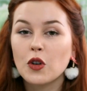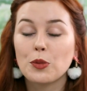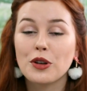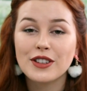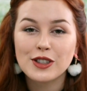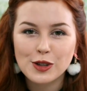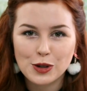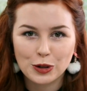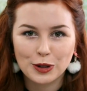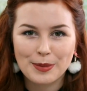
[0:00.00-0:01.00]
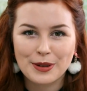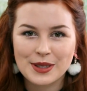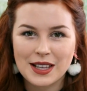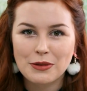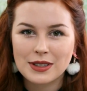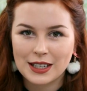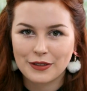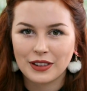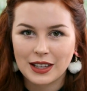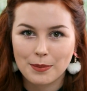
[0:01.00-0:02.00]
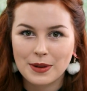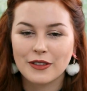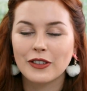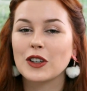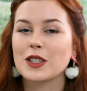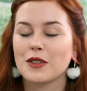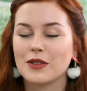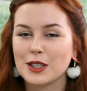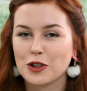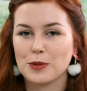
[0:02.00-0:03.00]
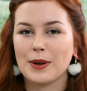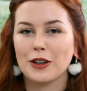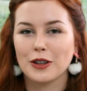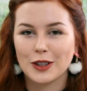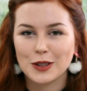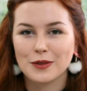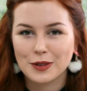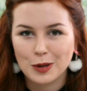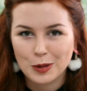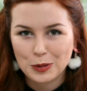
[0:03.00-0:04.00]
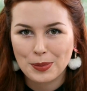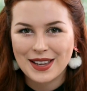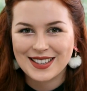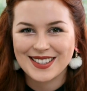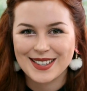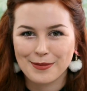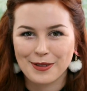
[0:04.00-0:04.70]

We'll move on to jewelry because that was definitely a big focus of this trip. I got lots of cool pieces I'm